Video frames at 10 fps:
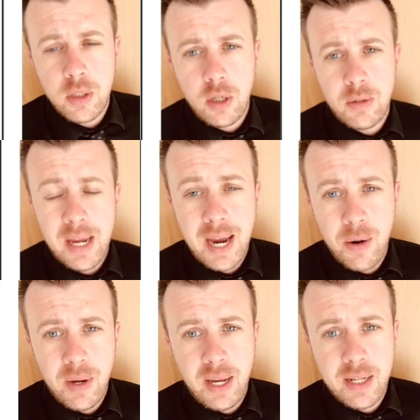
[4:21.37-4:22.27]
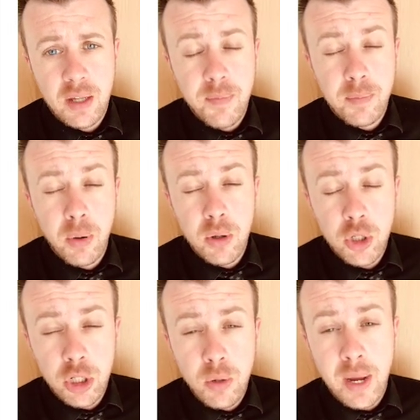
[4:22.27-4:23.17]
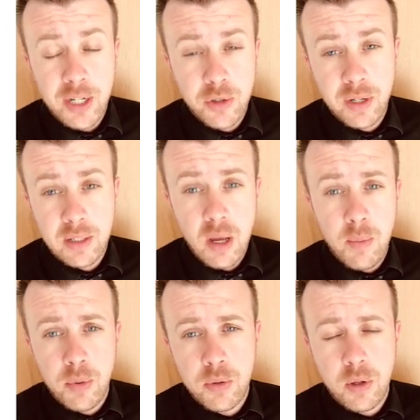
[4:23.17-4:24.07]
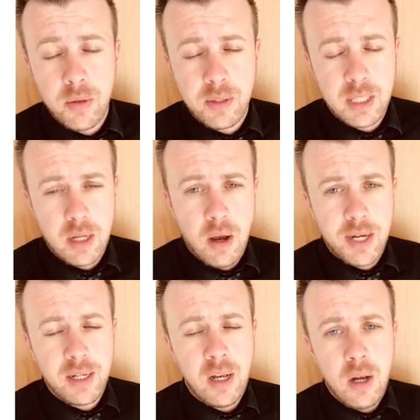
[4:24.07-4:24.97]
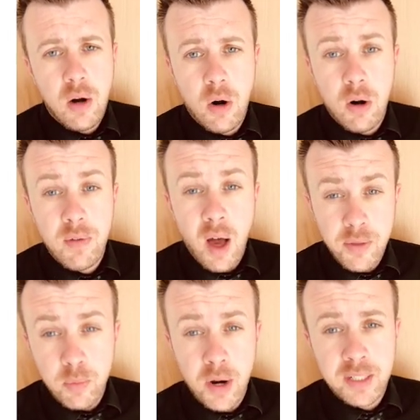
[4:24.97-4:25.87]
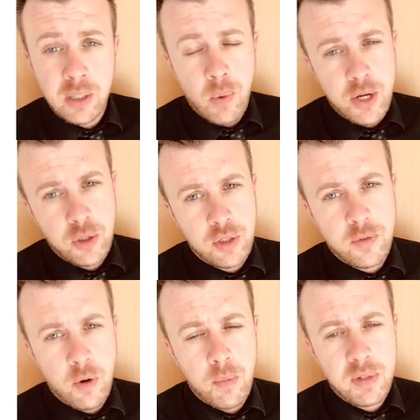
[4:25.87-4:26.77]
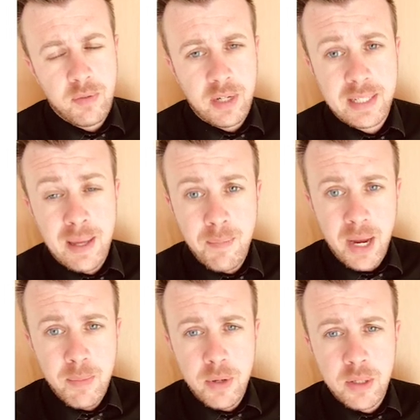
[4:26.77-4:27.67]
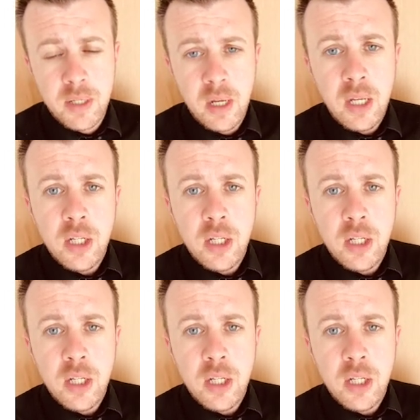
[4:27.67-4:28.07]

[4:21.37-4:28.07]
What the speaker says: do now is I've put 2 extra examples on this slide of other writing questions from different exam papers.